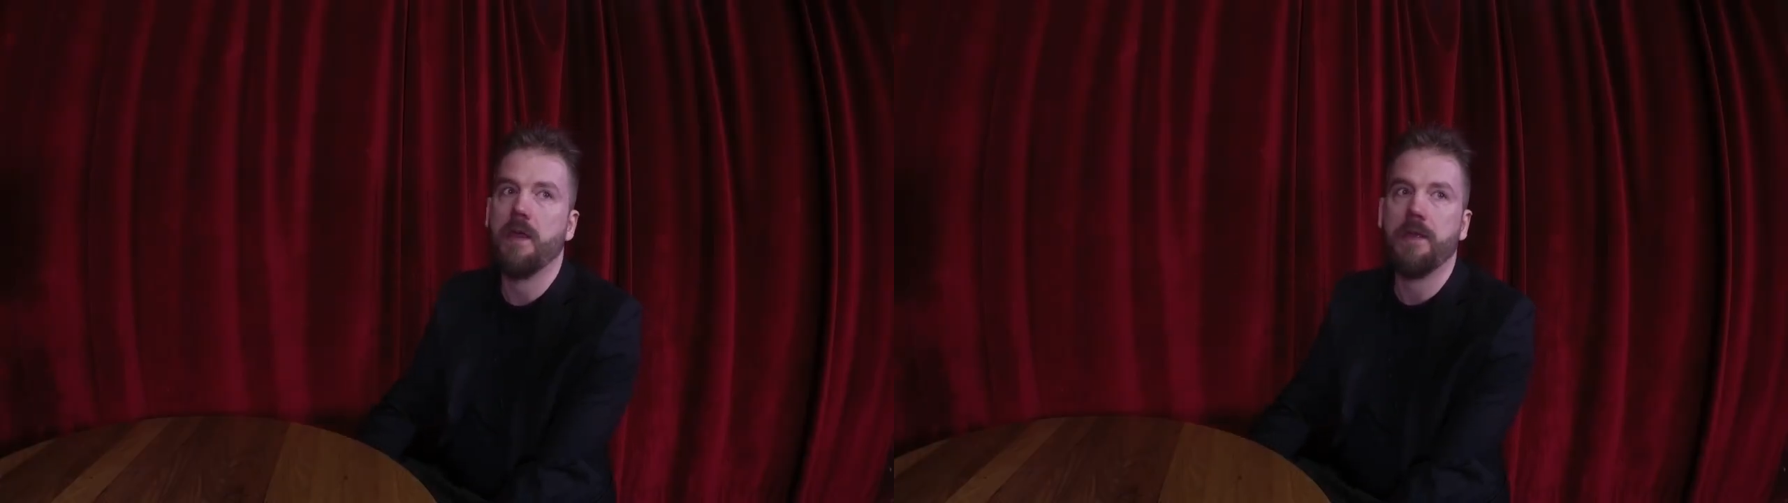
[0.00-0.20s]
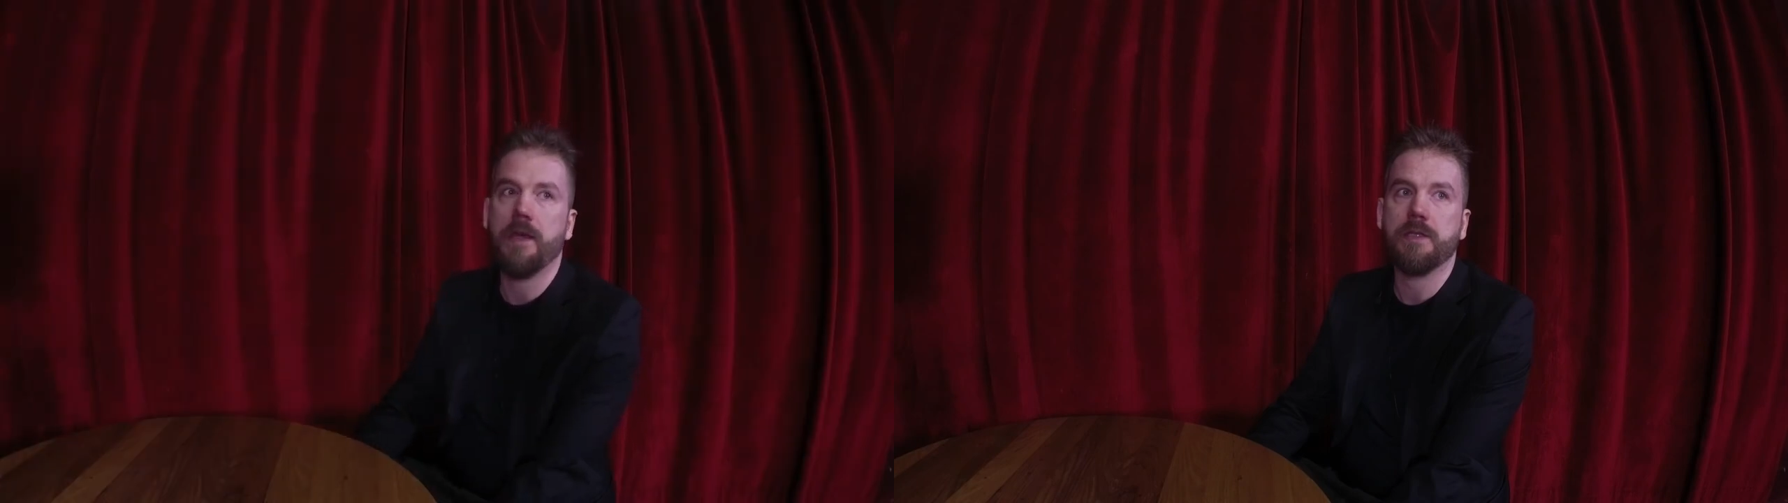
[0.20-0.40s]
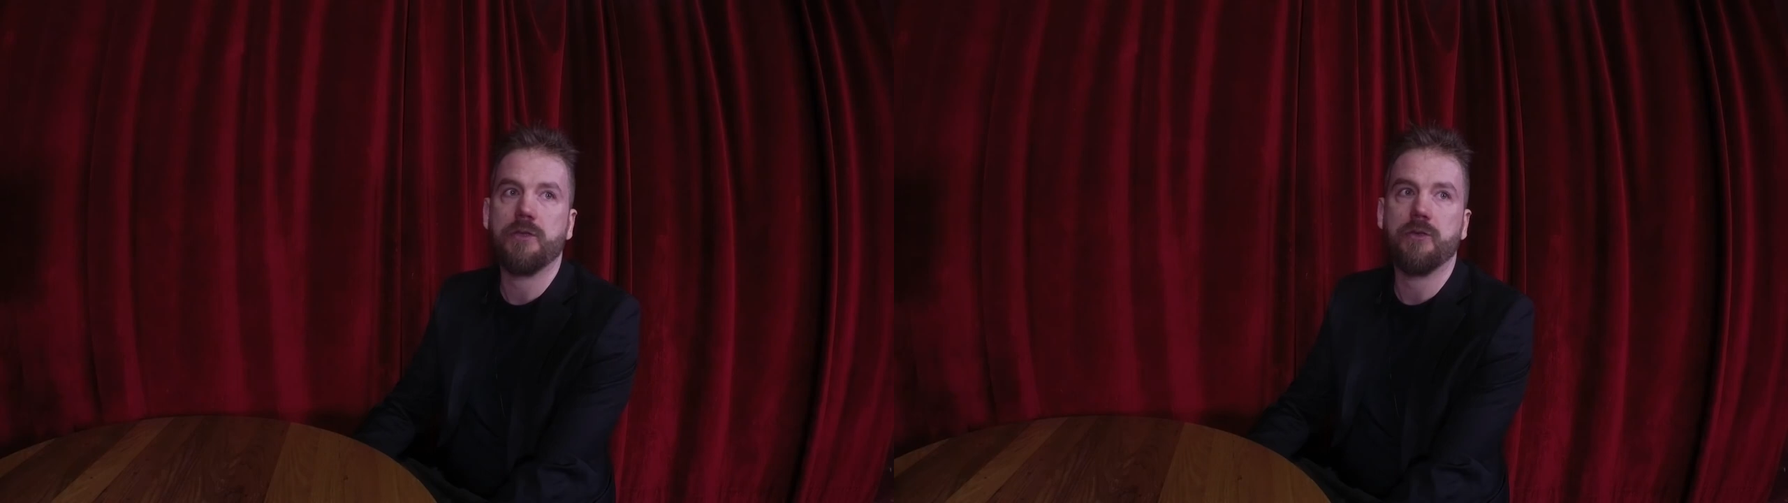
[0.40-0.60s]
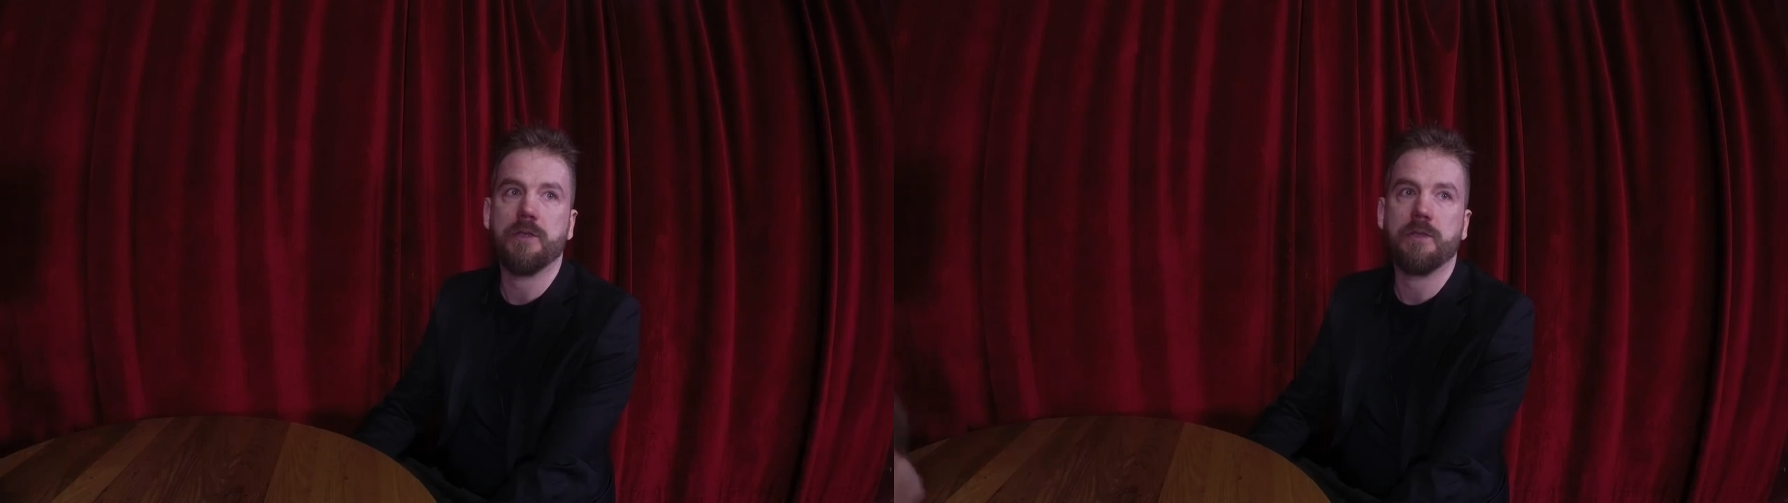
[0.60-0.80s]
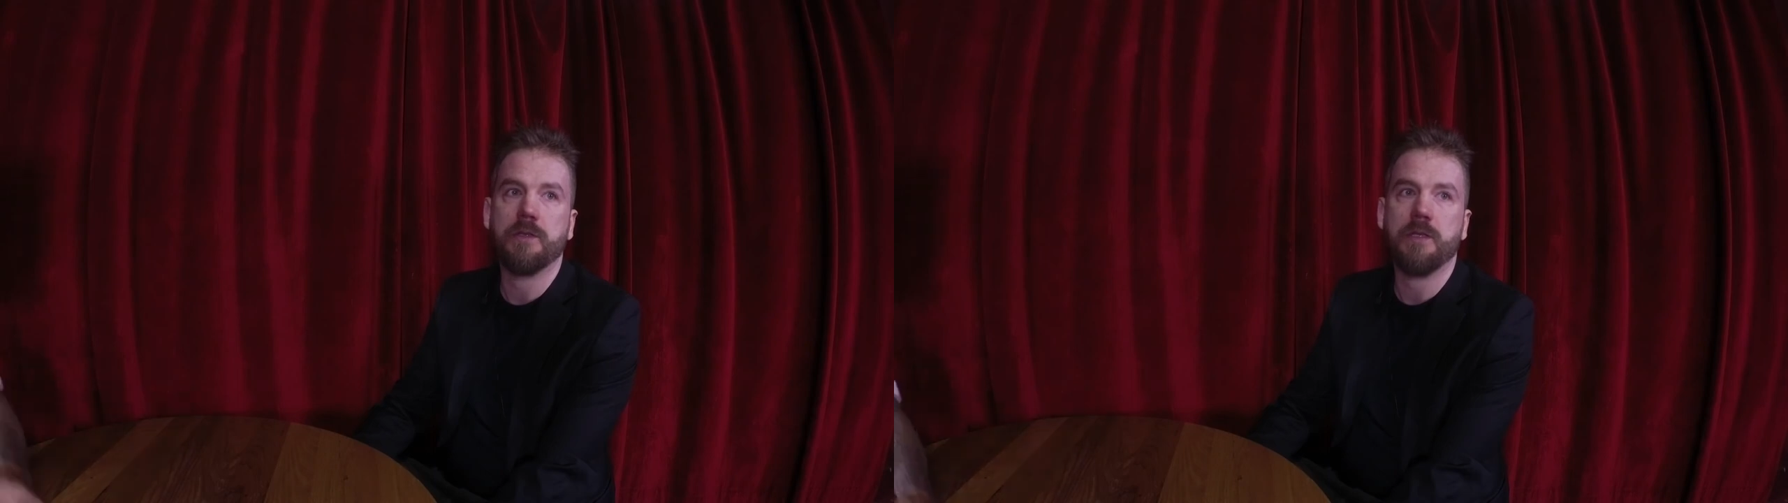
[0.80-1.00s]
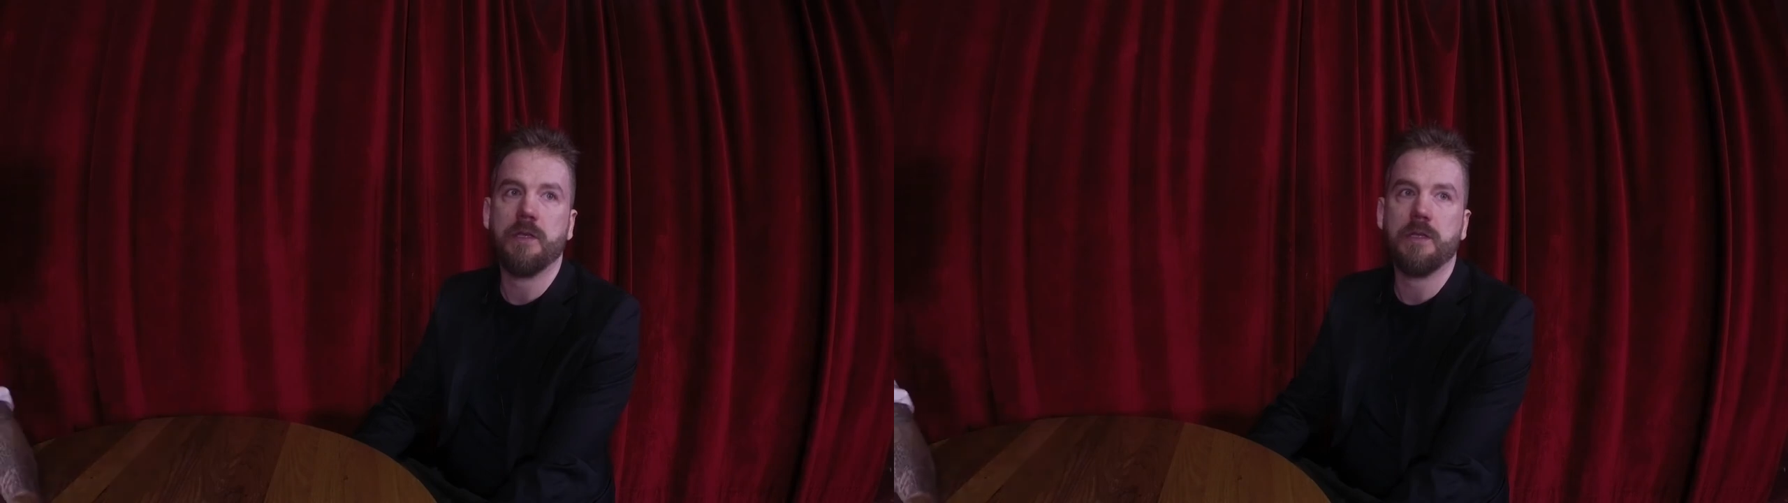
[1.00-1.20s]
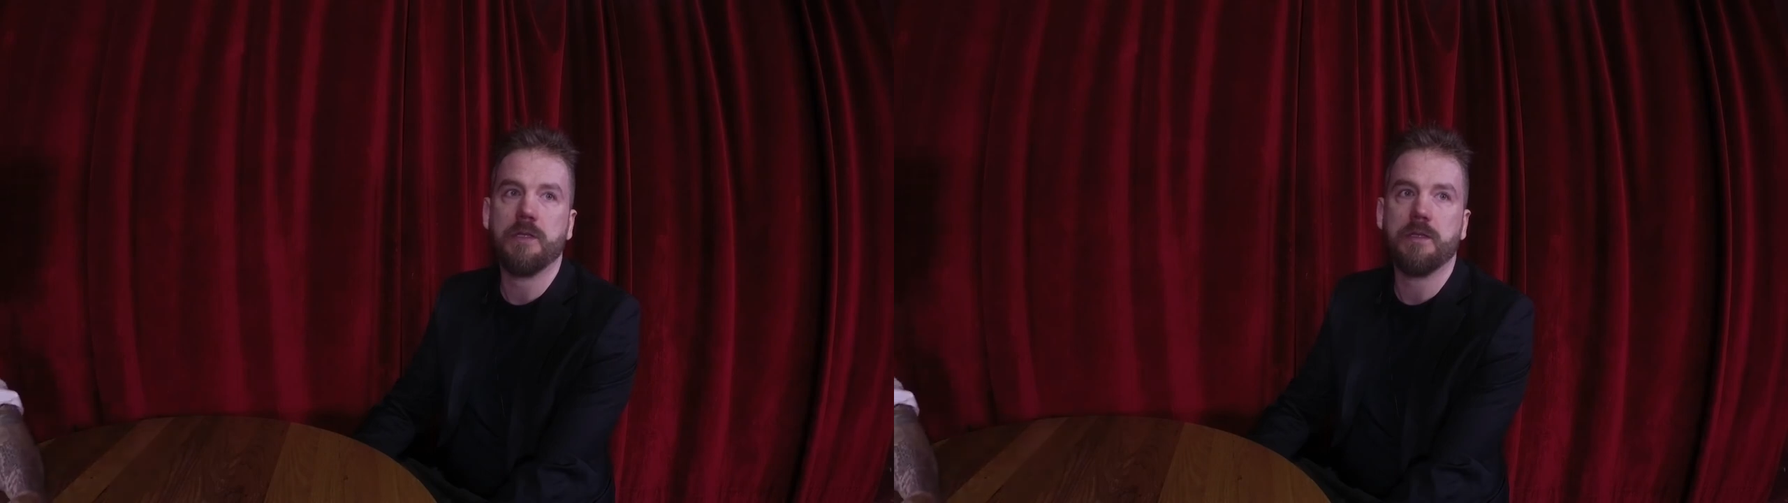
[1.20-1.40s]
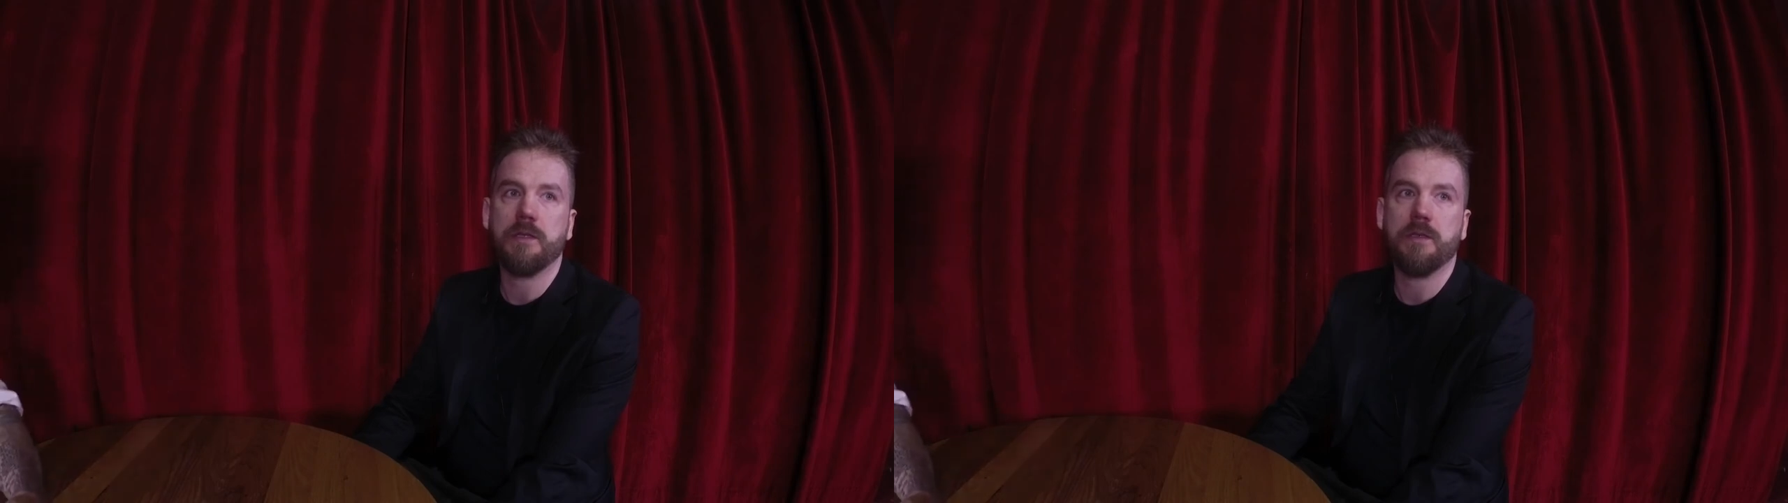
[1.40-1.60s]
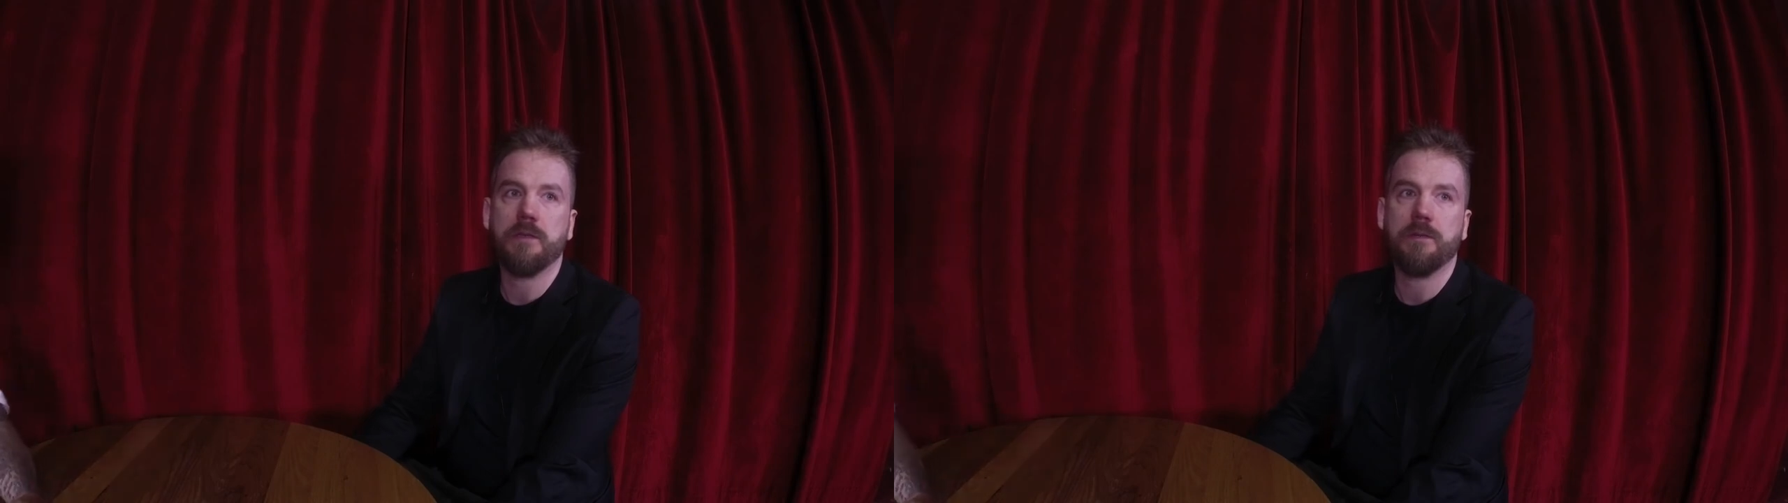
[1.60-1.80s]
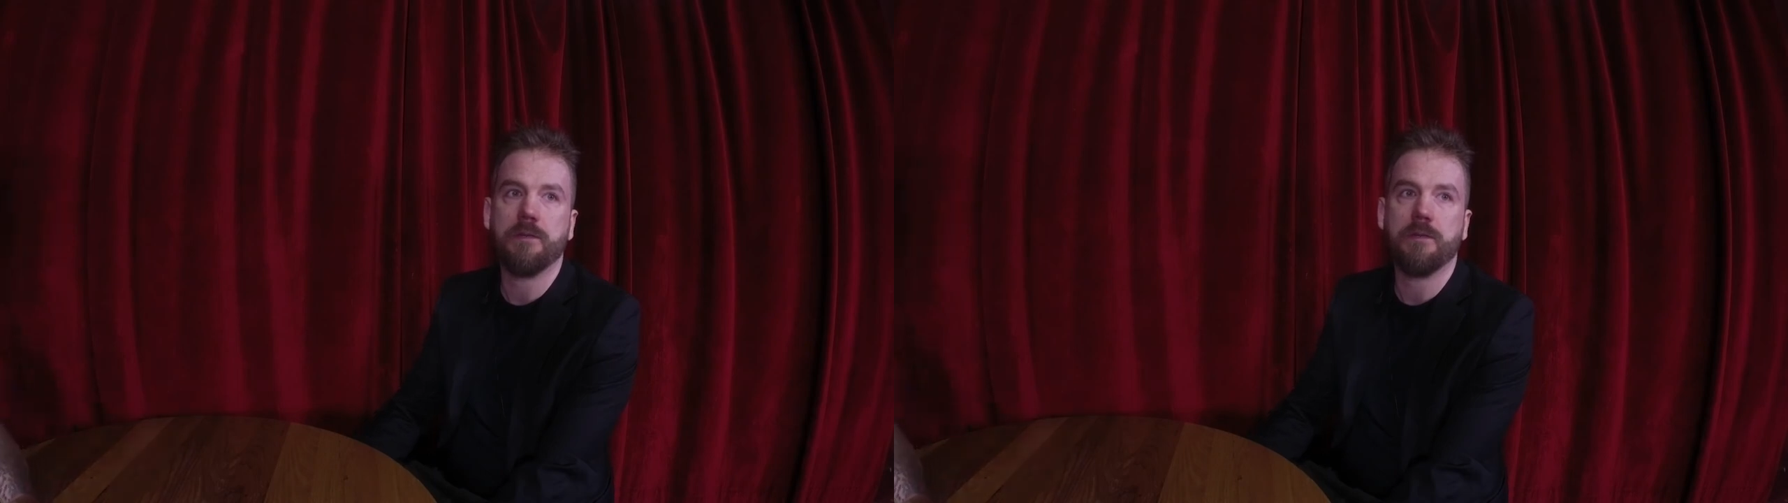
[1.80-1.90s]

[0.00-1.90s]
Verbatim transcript: that's true. It's. Uh,